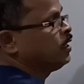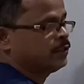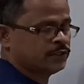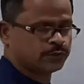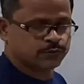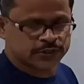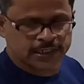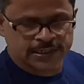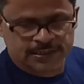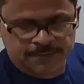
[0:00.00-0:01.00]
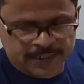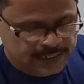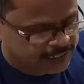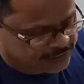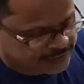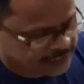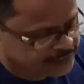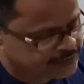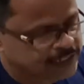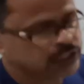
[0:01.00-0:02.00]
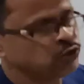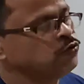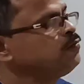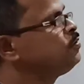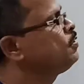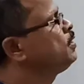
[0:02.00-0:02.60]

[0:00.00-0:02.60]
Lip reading: The question is given, there is a cube.